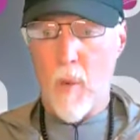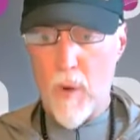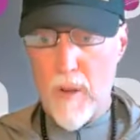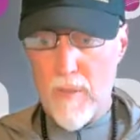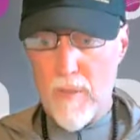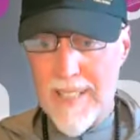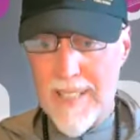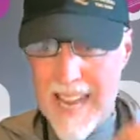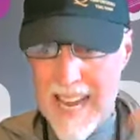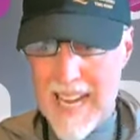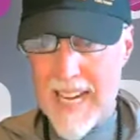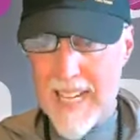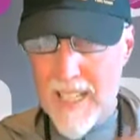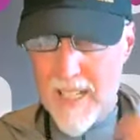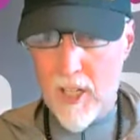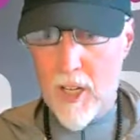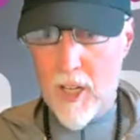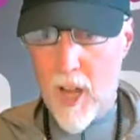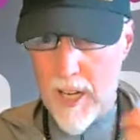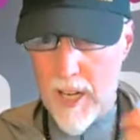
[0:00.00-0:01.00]
we've
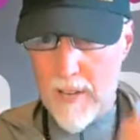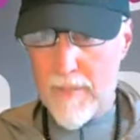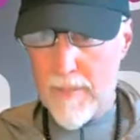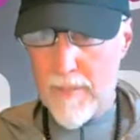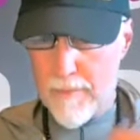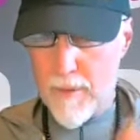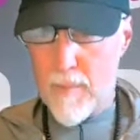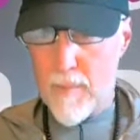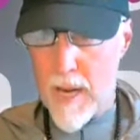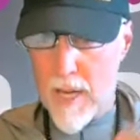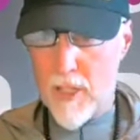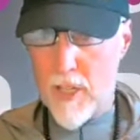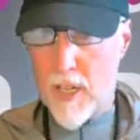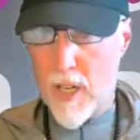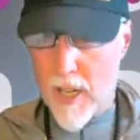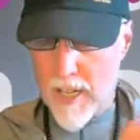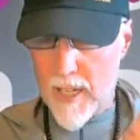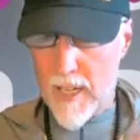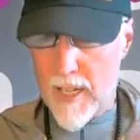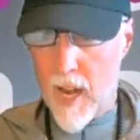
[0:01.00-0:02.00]
gained a lot of information,
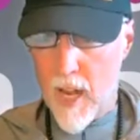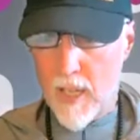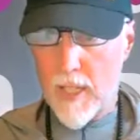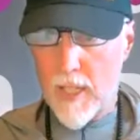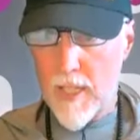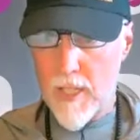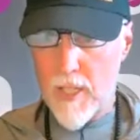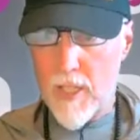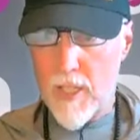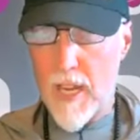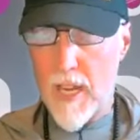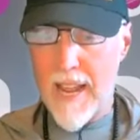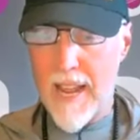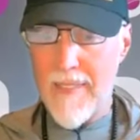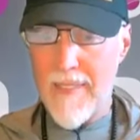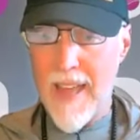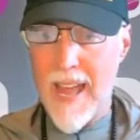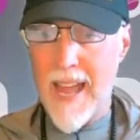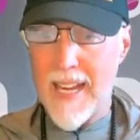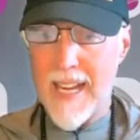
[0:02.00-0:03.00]
a lot of knowledge,
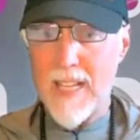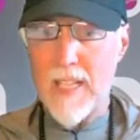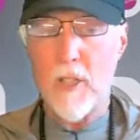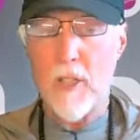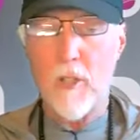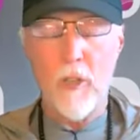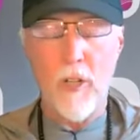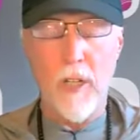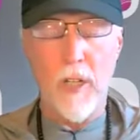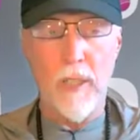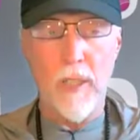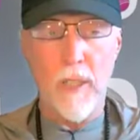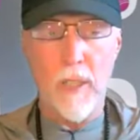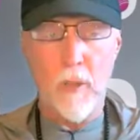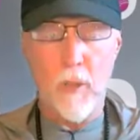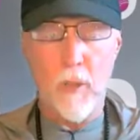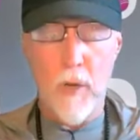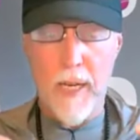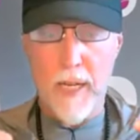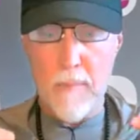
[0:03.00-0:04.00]
and that has
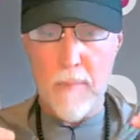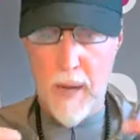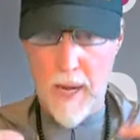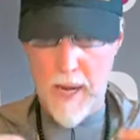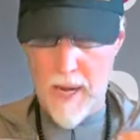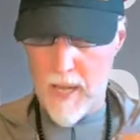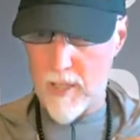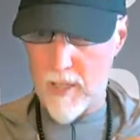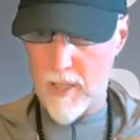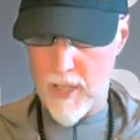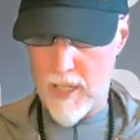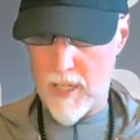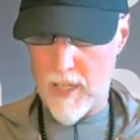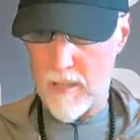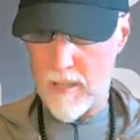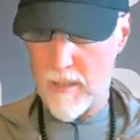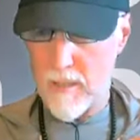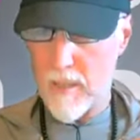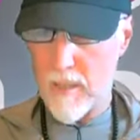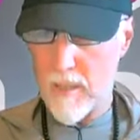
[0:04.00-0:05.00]
created biology.
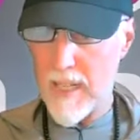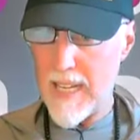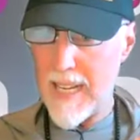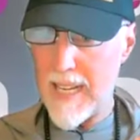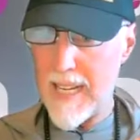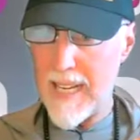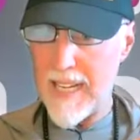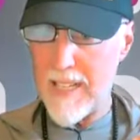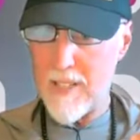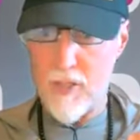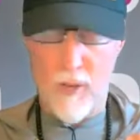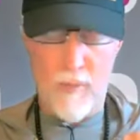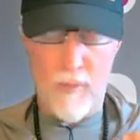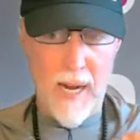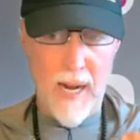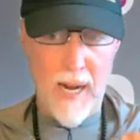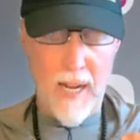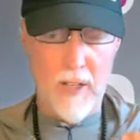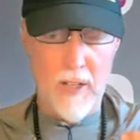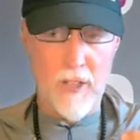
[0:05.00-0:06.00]
Is your
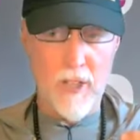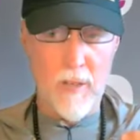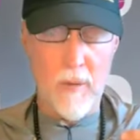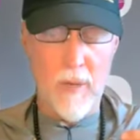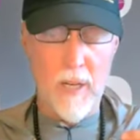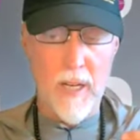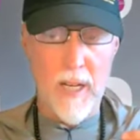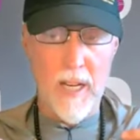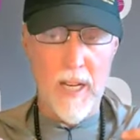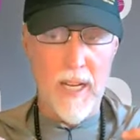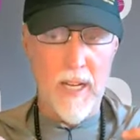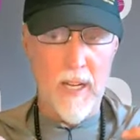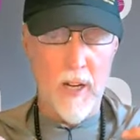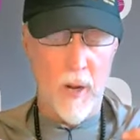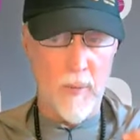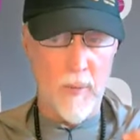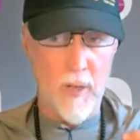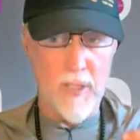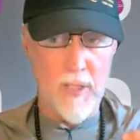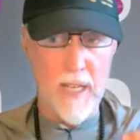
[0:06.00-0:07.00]
biology in
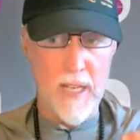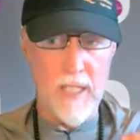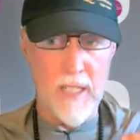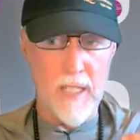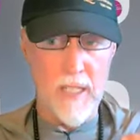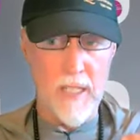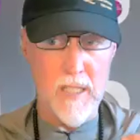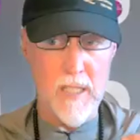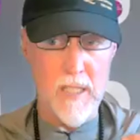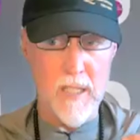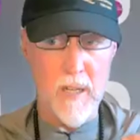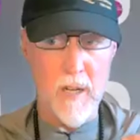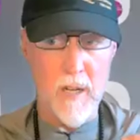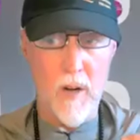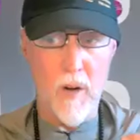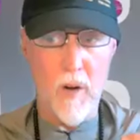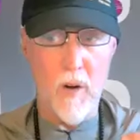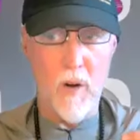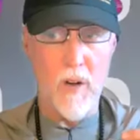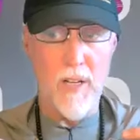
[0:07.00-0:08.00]
homeostasis
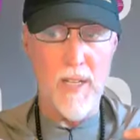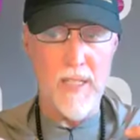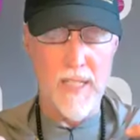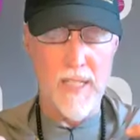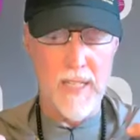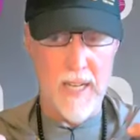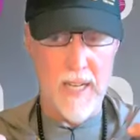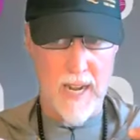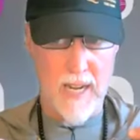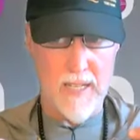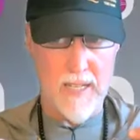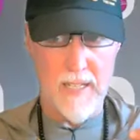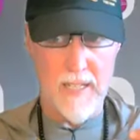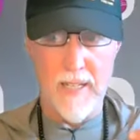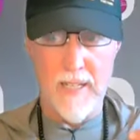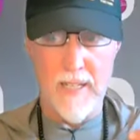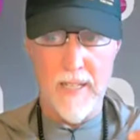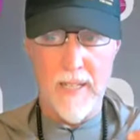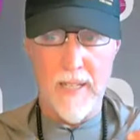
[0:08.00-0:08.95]
or is it not?